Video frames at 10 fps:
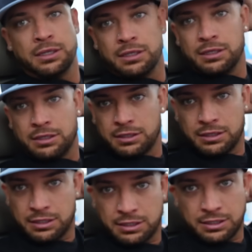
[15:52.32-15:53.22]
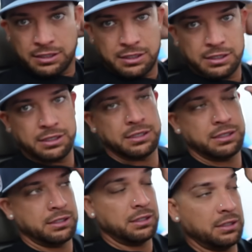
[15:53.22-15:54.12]

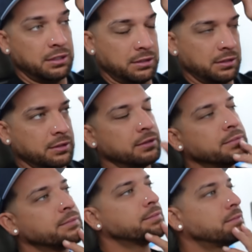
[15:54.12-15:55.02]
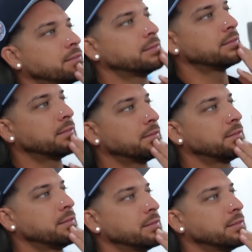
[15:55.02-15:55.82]
[no speech]